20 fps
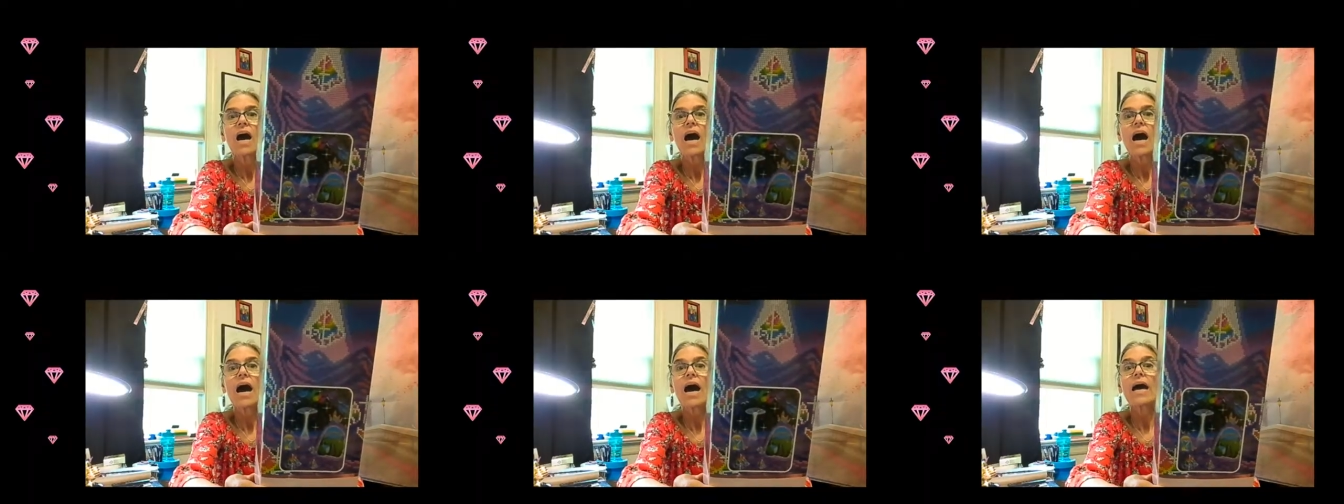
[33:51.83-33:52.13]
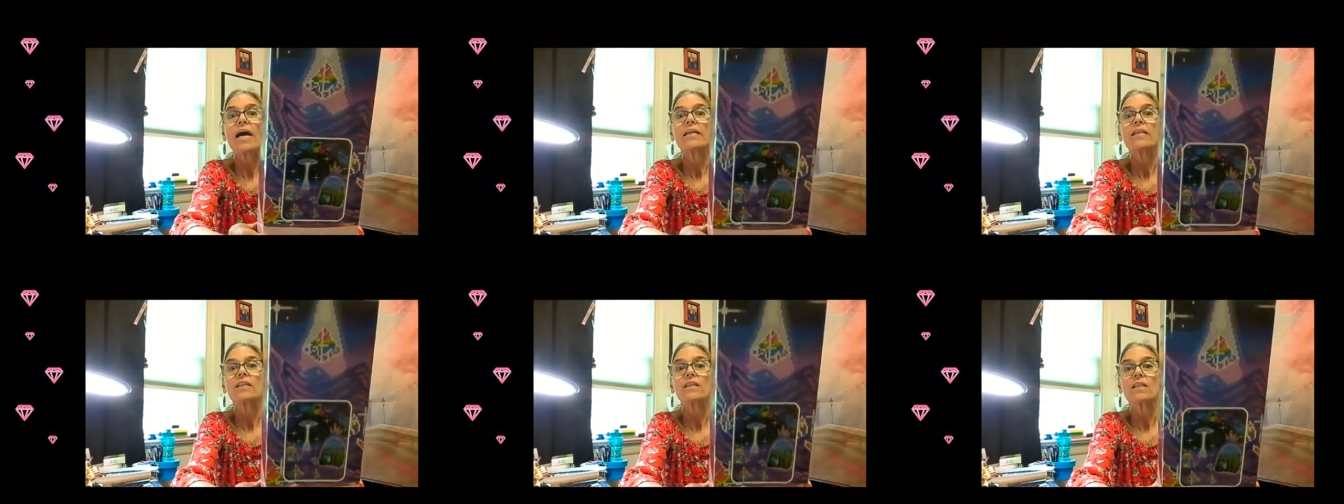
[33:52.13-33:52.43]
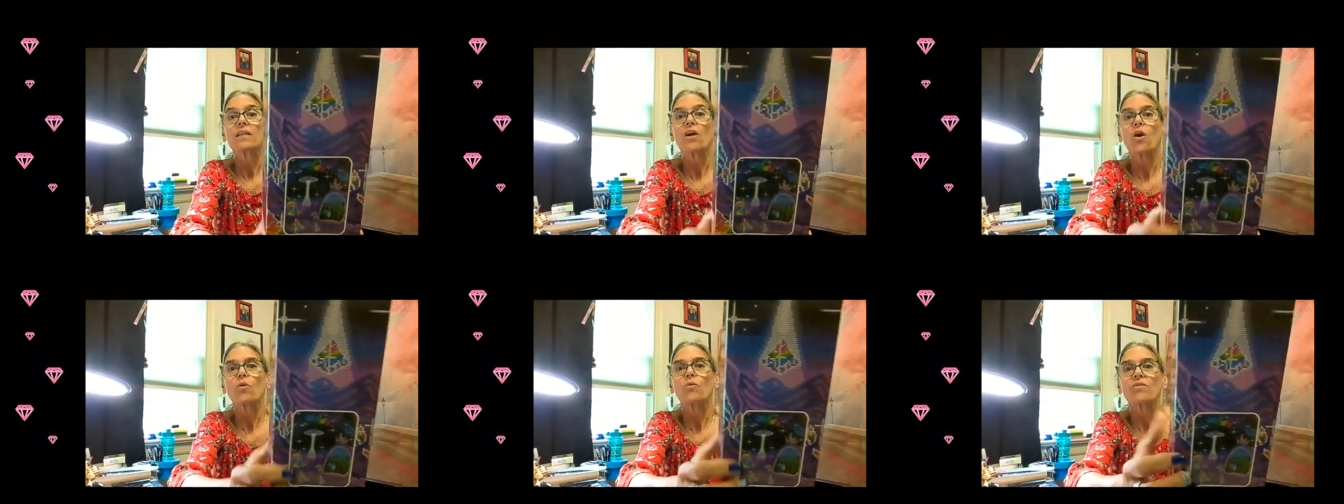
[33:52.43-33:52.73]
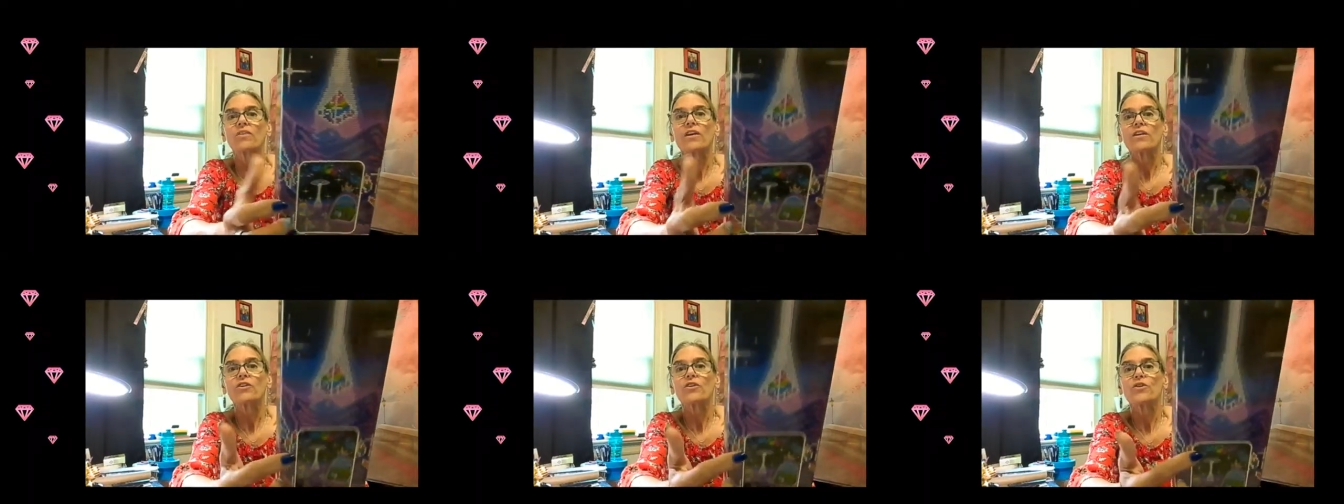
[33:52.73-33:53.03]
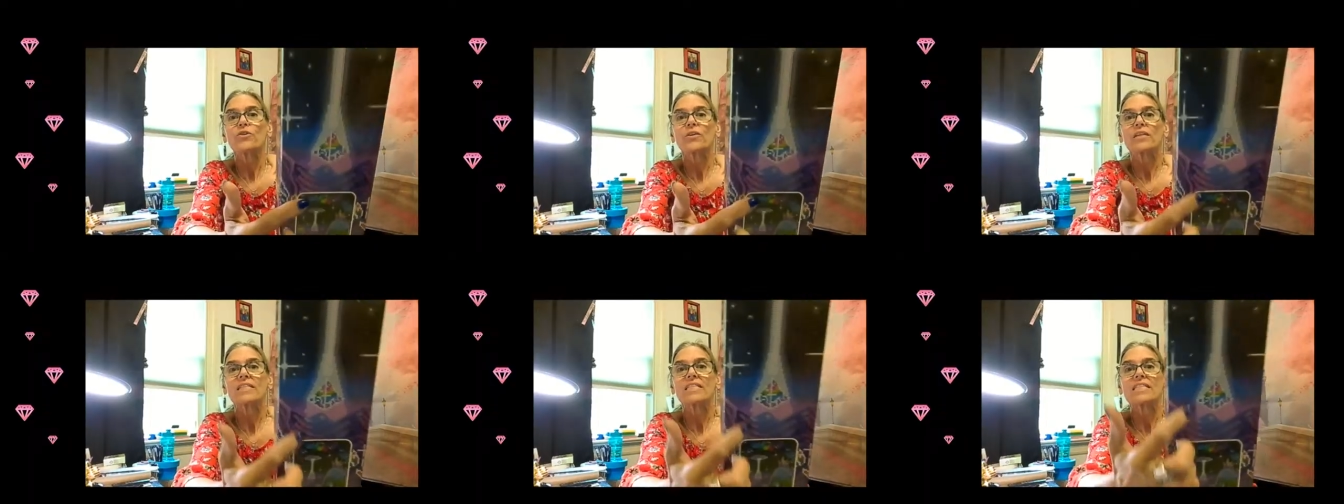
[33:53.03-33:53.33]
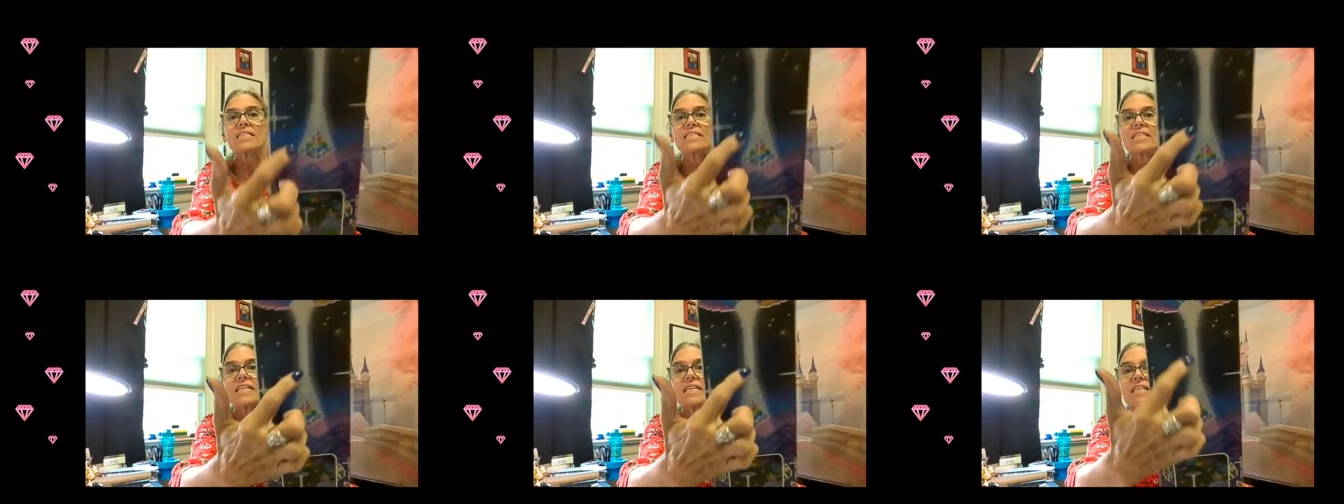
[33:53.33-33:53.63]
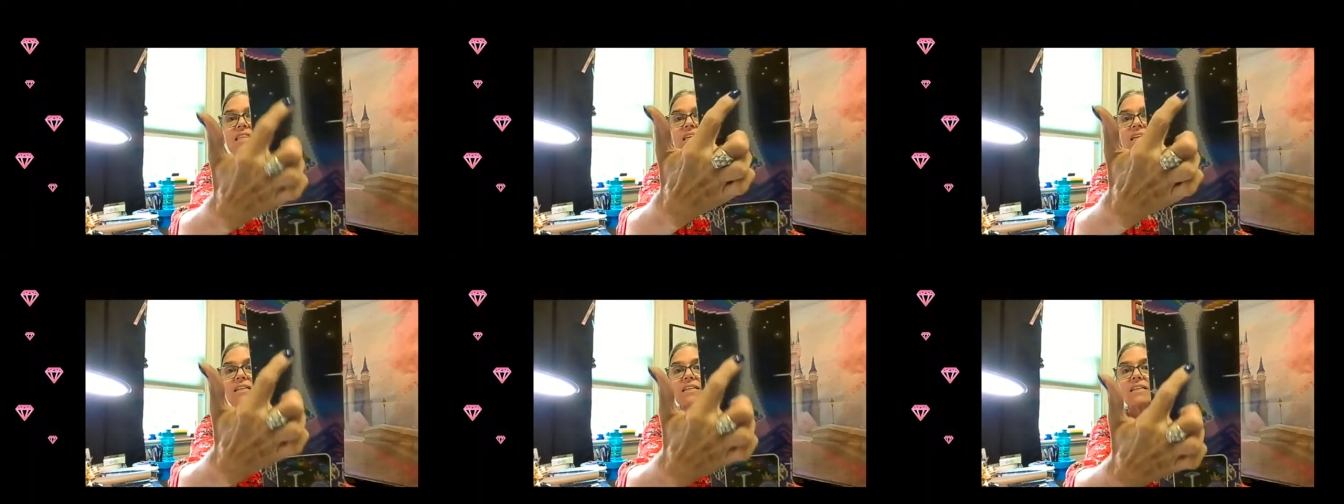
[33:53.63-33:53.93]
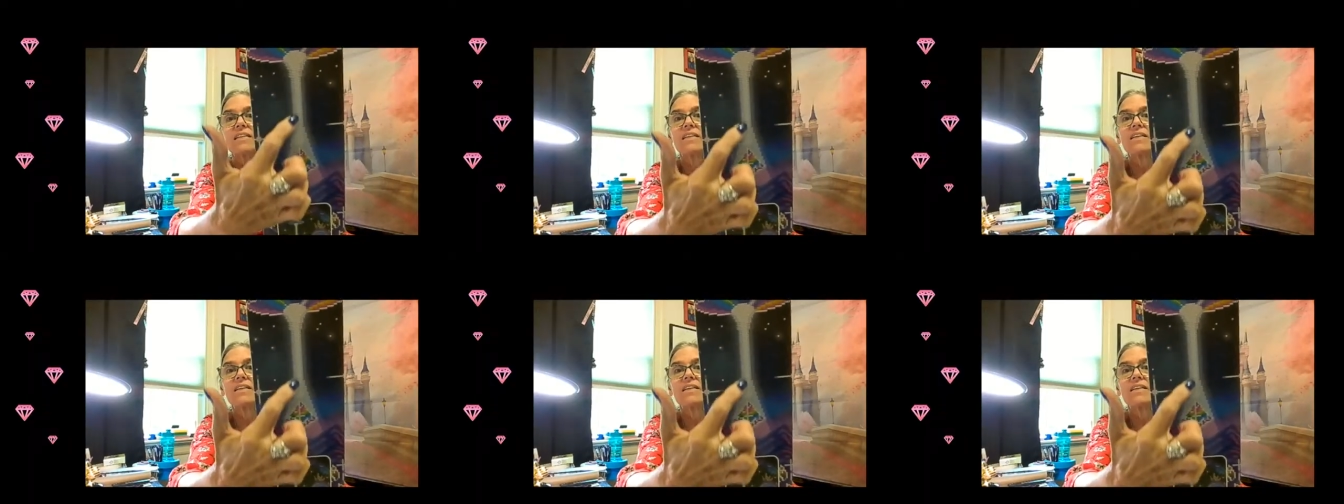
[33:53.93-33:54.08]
Oh, there you can see the